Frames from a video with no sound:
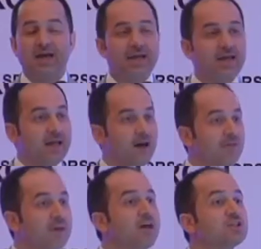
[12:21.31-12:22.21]
And I, I
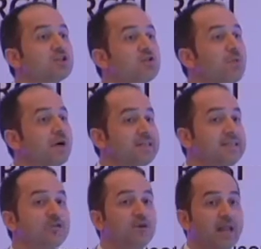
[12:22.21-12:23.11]
think those two parties
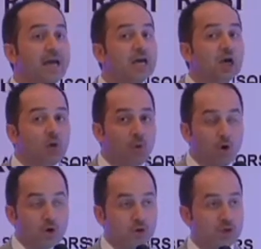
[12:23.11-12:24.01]
need to kind of
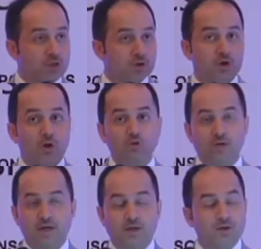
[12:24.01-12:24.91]
work close to,
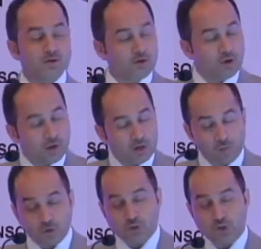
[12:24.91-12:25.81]
uh, uh,
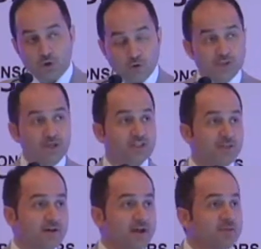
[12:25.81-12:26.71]
work too close to each
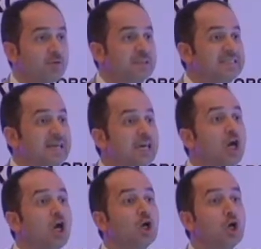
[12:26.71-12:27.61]
other. And this is when I say
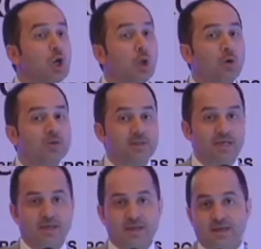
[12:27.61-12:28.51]

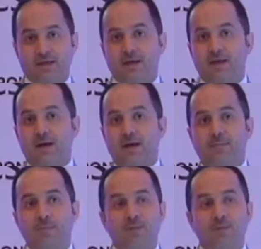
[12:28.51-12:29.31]
closing um,